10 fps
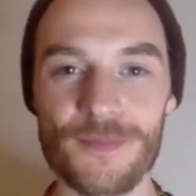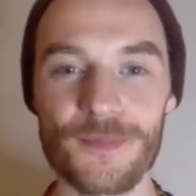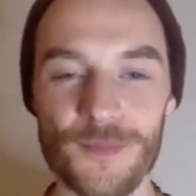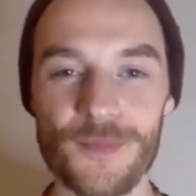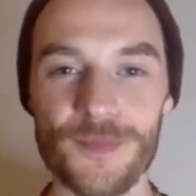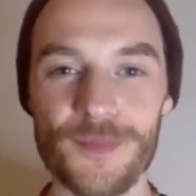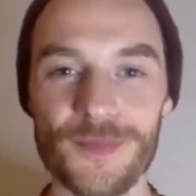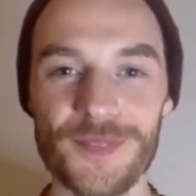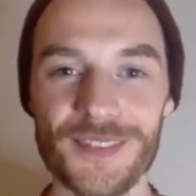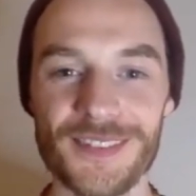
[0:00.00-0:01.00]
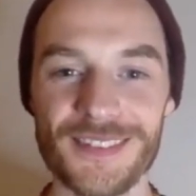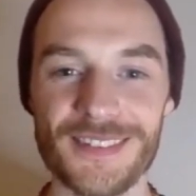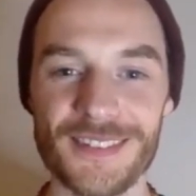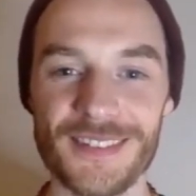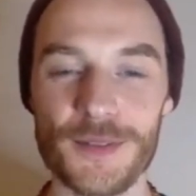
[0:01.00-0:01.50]

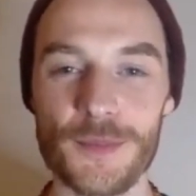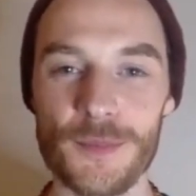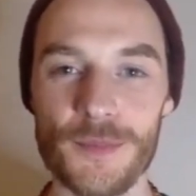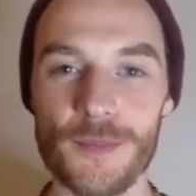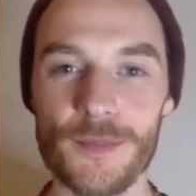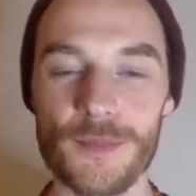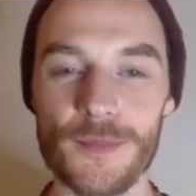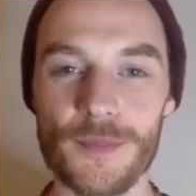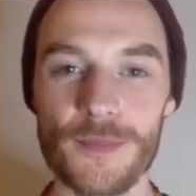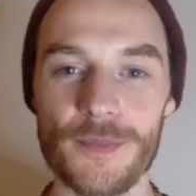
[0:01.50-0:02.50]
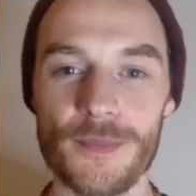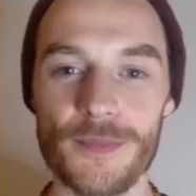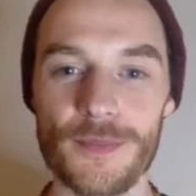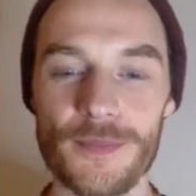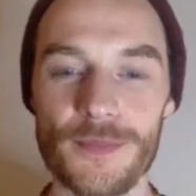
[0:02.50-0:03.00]

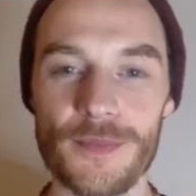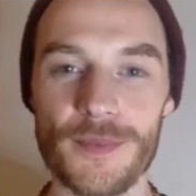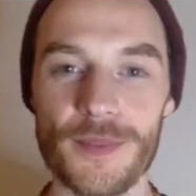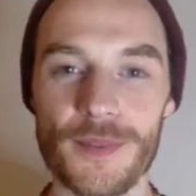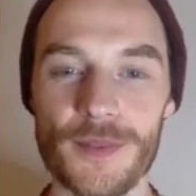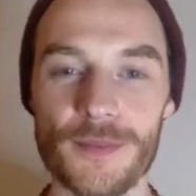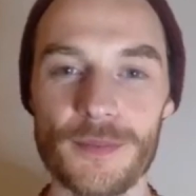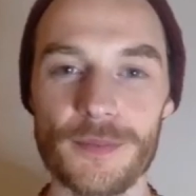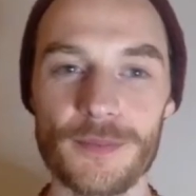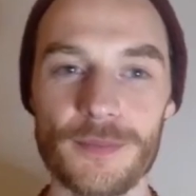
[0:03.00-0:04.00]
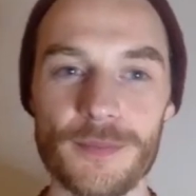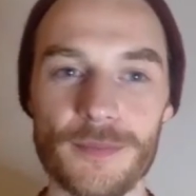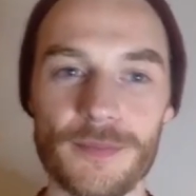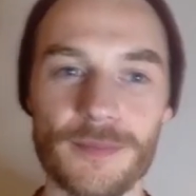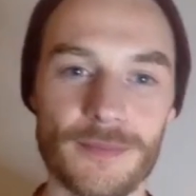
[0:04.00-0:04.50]

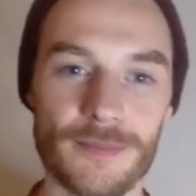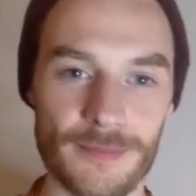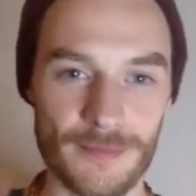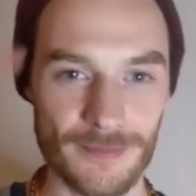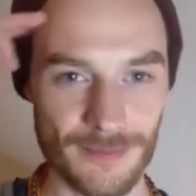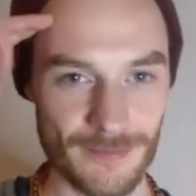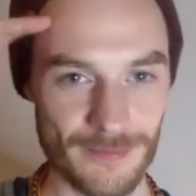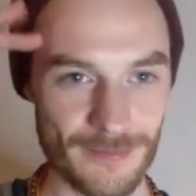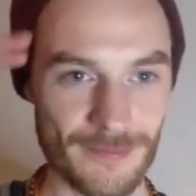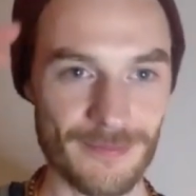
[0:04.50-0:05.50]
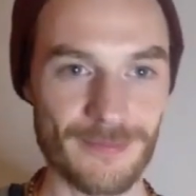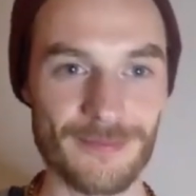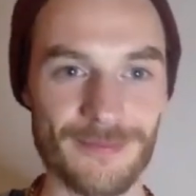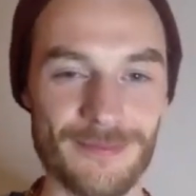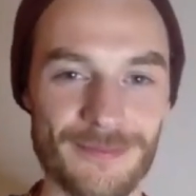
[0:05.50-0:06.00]

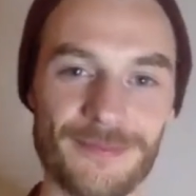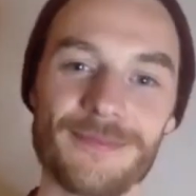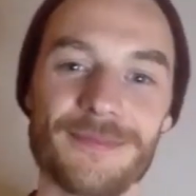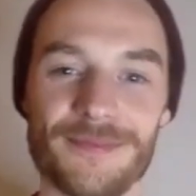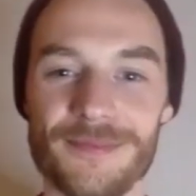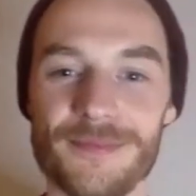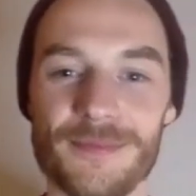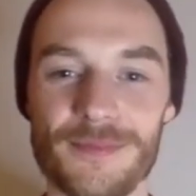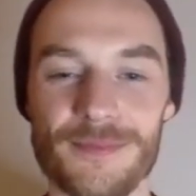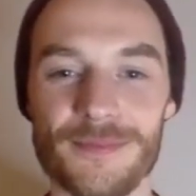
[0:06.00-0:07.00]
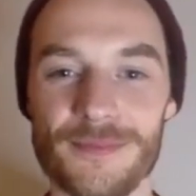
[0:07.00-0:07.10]
(not speaking)